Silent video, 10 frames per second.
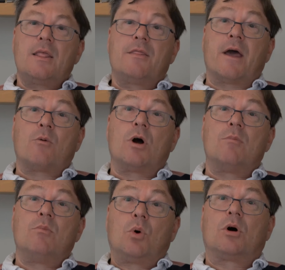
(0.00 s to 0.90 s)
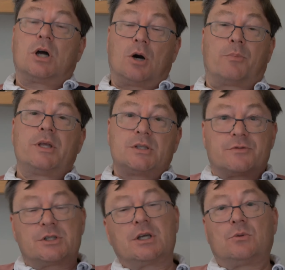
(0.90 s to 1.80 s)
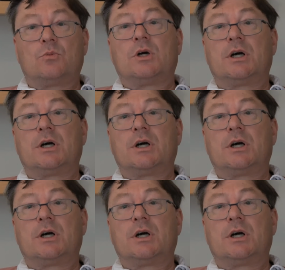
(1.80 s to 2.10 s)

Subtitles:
There were more copies of certain